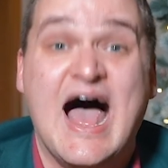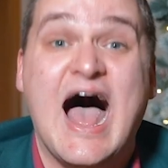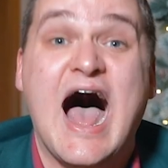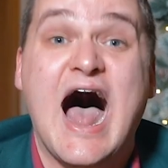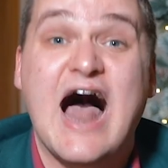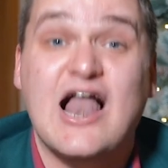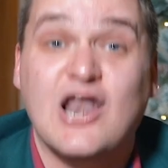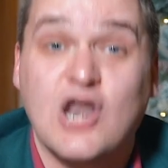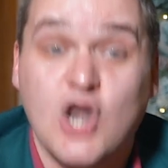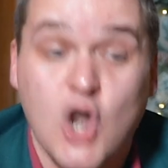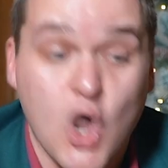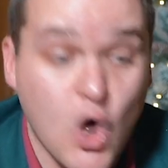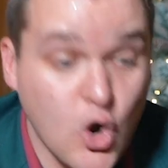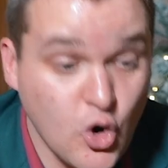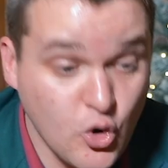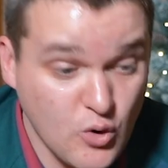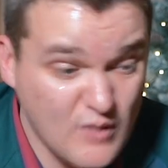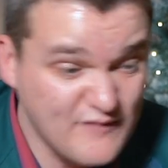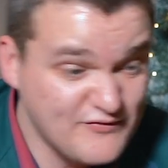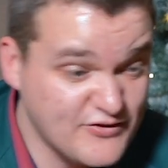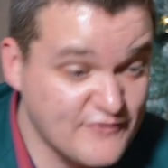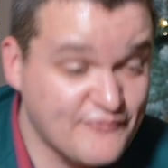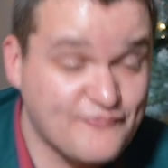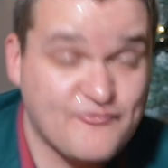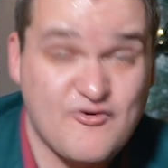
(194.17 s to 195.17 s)
along
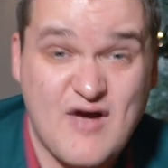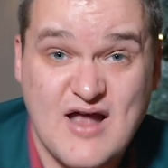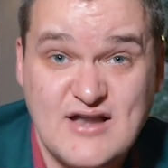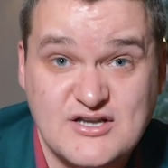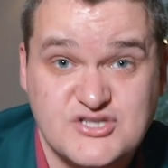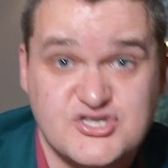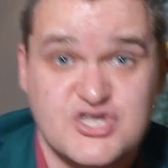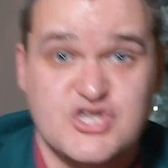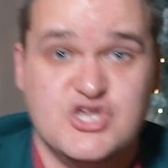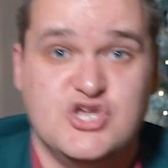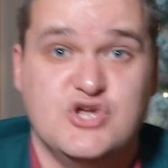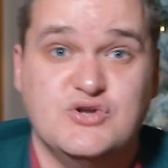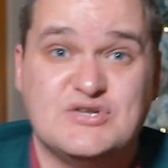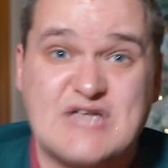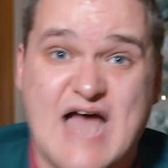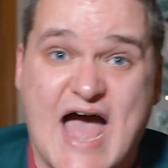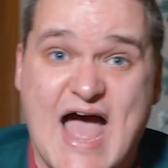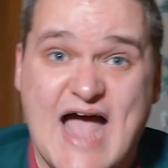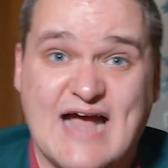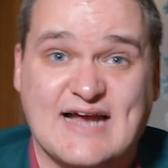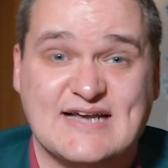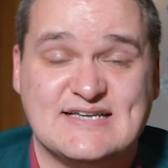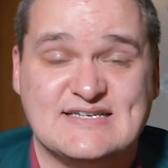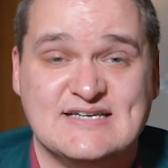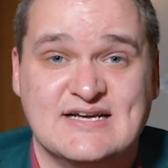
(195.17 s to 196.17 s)
with the friend that you
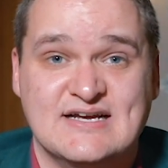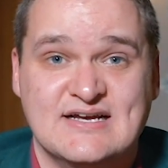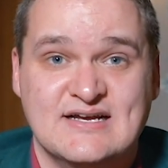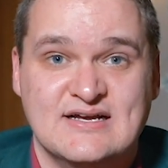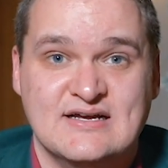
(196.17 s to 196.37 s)
tagged.